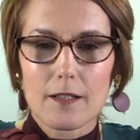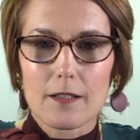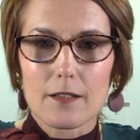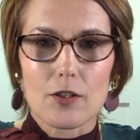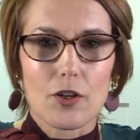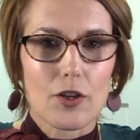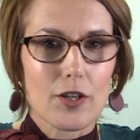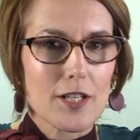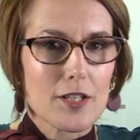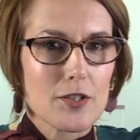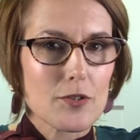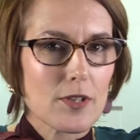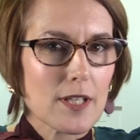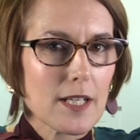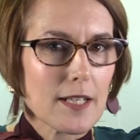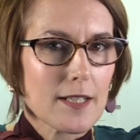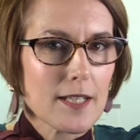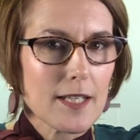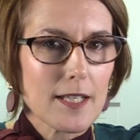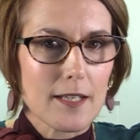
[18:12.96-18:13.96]
God is all
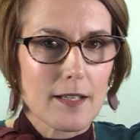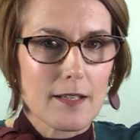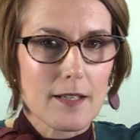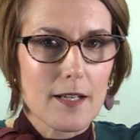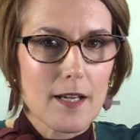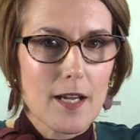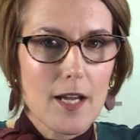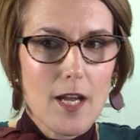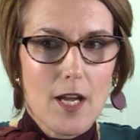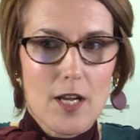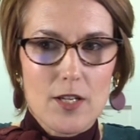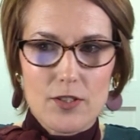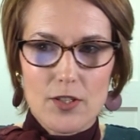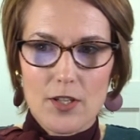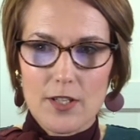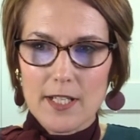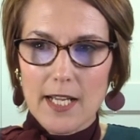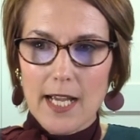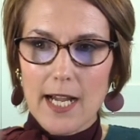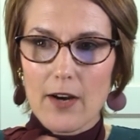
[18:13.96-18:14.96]
I need.
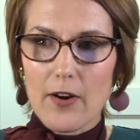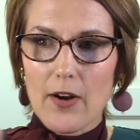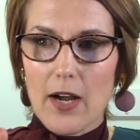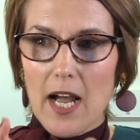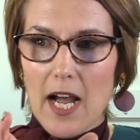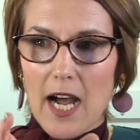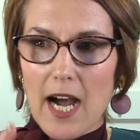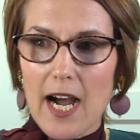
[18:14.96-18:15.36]
So now